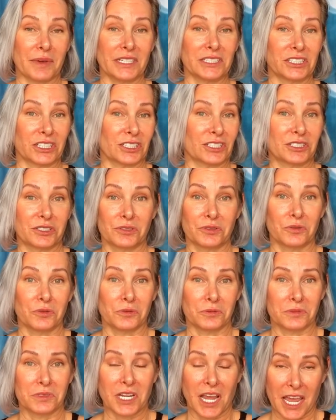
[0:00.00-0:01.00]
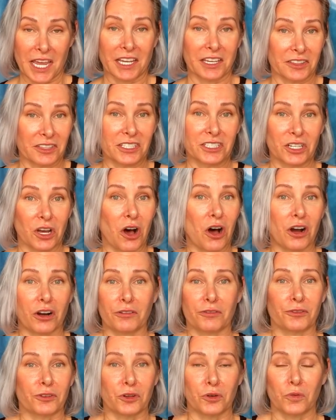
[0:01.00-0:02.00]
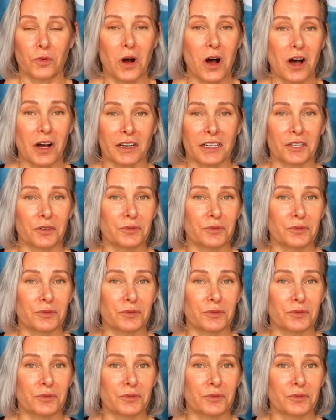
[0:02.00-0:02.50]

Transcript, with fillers: me just taking the dog for a walk.